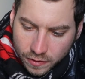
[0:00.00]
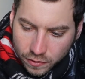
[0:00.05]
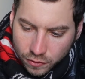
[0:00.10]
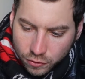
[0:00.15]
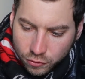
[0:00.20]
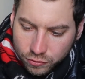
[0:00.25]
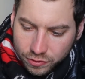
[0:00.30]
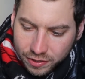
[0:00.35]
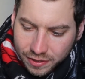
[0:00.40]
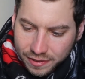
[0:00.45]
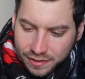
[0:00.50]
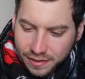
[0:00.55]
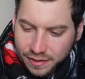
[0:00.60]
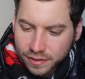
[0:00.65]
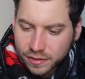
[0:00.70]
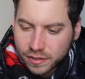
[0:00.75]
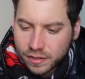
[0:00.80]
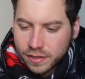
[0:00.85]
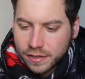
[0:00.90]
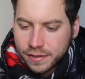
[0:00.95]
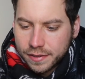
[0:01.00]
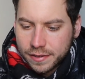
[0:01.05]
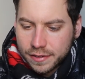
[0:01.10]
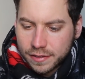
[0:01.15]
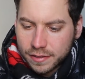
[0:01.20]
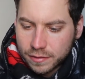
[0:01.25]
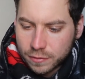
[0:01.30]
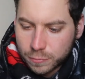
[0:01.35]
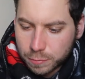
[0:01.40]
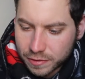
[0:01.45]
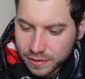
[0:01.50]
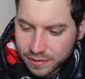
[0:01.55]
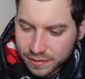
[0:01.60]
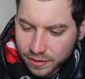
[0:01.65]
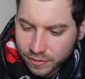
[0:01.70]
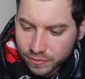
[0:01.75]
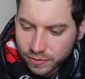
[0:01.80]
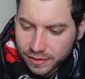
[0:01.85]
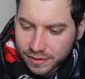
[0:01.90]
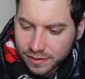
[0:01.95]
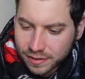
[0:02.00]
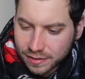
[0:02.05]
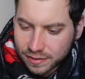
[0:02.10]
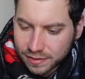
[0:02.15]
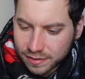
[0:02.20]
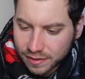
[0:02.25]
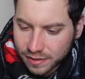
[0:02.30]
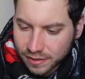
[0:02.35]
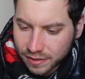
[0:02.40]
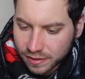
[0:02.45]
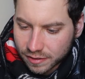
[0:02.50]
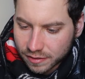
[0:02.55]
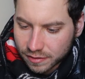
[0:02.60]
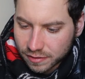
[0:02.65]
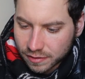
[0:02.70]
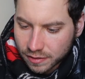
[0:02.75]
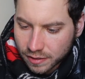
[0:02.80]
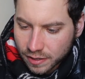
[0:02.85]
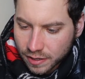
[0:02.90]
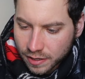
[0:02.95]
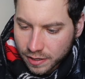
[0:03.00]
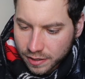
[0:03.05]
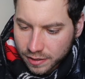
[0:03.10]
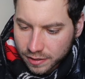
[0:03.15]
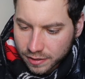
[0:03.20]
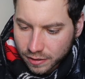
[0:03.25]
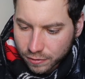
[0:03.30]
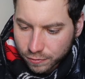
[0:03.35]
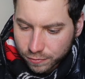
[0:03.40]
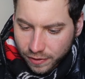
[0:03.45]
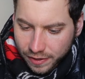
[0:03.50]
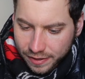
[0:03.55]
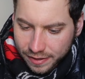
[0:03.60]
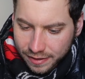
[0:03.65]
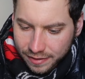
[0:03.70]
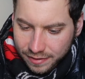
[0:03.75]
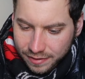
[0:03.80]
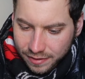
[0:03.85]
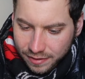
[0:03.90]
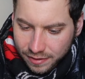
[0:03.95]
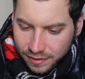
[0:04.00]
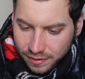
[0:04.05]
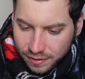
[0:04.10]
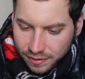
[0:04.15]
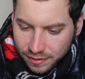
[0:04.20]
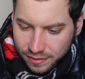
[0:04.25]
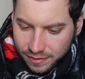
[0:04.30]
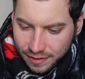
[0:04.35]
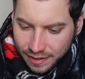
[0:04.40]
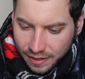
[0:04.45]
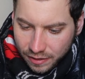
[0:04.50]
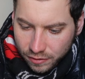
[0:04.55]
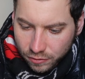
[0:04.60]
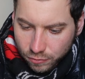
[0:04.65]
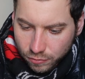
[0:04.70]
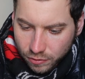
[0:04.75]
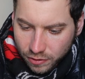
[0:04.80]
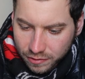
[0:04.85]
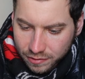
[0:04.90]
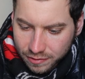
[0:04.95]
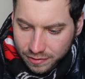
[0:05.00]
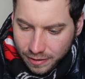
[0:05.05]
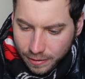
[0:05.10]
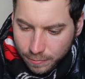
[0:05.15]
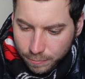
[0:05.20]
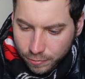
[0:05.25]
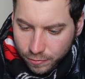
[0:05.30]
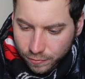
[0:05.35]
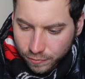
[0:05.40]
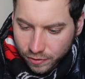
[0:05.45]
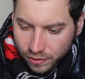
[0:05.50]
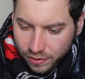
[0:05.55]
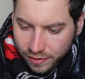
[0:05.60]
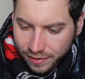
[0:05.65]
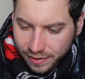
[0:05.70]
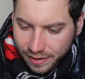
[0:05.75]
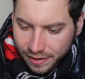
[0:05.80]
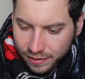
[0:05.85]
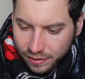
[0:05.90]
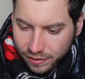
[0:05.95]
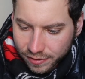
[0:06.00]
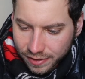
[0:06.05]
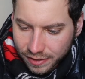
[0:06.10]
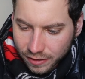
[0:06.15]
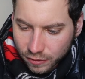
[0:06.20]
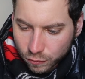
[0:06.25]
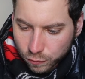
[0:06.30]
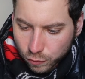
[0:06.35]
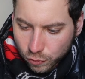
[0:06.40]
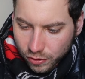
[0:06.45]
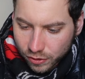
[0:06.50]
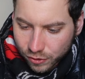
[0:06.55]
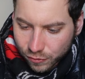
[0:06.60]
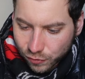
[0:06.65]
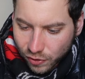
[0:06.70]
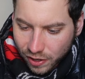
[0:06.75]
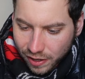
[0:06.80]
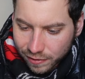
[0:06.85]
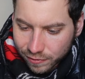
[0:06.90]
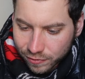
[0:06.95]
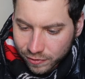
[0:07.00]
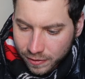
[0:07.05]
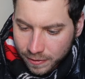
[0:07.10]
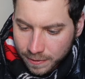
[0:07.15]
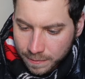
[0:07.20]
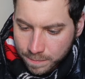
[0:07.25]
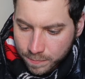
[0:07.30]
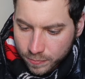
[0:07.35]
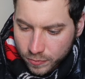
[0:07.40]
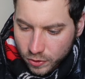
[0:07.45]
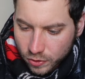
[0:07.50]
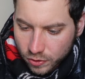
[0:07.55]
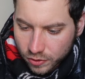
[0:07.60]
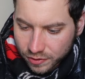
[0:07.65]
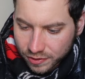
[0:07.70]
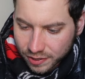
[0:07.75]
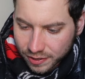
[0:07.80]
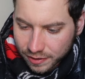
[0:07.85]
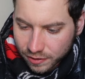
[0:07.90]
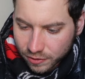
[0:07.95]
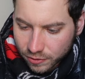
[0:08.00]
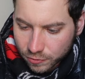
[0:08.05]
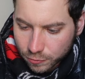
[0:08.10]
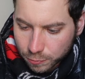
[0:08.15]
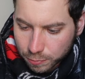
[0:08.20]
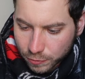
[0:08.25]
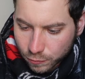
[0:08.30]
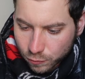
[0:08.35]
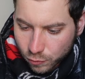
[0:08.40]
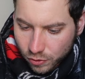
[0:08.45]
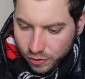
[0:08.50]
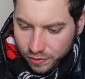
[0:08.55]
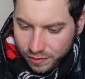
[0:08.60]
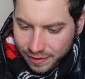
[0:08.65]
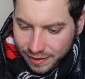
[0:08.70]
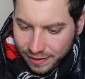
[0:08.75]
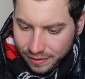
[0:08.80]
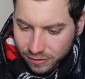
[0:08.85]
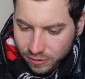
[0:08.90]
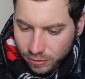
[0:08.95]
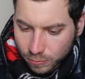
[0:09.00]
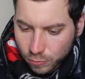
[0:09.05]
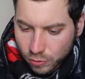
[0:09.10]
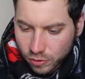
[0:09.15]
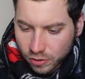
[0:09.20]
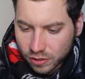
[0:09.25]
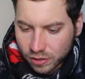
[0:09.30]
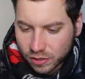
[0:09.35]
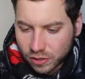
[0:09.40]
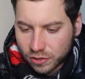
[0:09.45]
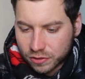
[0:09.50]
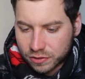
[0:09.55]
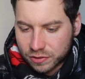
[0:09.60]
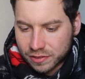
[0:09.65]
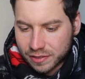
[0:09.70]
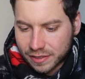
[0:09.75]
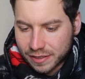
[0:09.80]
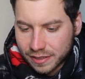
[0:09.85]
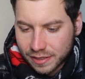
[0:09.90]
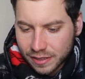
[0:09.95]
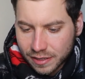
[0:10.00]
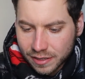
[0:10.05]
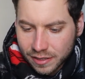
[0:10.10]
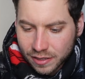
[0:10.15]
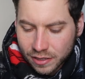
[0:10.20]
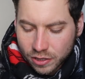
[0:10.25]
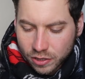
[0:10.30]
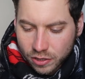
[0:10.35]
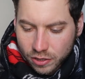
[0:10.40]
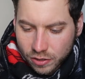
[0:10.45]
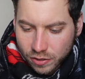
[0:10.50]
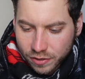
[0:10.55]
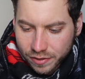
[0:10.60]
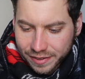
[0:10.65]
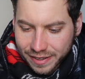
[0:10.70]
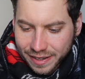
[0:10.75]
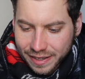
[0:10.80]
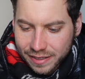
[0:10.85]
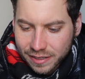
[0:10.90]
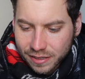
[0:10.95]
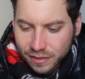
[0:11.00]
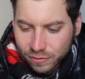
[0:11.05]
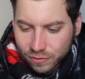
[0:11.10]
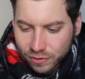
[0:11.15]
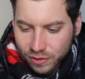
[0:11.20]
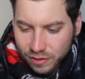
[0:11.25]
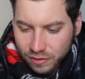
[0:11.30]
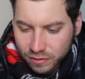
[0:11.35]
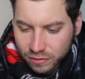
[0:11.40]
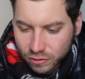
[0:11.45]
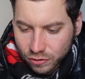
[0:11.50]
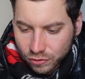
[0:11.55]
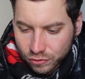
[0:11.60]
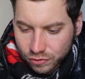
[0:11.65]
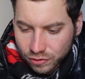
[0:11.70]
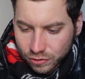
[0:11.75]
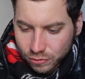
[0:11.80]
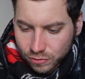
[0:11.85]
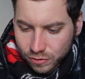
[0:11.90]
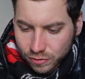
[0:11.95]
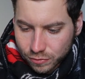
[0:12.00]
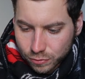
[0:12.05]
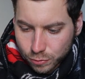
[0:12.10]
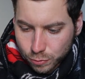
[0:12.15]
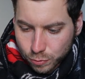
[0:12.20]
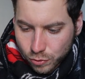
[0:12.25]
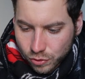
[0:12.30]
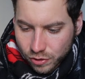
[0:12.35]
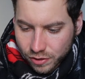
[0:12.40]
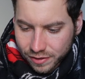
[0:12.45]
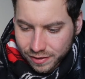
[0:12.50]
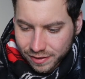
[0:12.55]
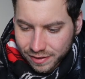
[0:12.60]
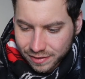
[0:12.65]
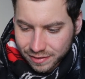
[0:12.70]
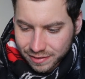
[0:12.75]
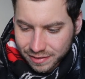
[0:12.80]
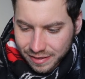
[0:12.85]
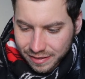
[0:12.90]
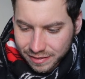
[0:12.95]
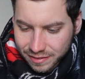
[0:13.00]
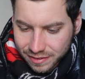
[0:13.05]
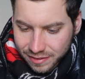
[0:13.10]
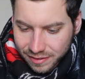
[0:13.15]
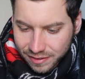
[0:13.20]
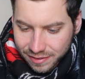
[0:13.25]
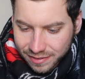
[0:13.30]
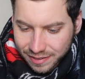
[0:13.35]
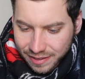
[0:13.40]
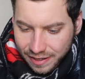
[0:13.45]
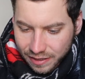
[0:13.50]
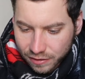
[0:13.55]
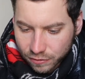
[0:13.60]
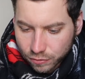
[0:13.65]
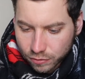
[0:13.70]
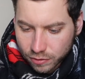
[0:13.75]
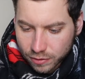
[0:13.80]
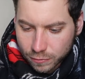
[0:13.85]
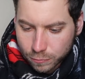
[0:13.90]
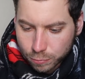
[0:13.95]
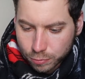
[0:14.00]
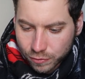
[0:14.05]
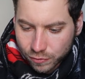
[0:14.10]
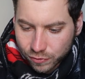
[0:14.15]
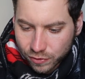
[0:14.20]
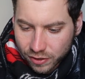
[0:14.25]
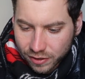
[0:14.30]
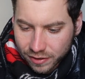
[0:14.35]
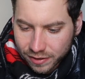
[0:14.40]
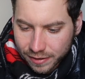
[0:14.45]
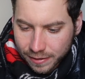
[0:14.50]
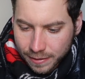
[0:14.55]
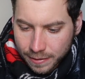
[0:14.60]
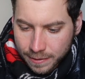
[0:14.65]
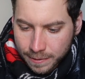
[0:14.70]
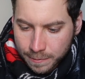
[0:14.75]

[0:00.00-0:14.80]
Using data on specific descendants, they find that the tax rates that prevailed at either age 45 or 10 years before death are more closely or negatively associated with reported estates than the tax rates prevailing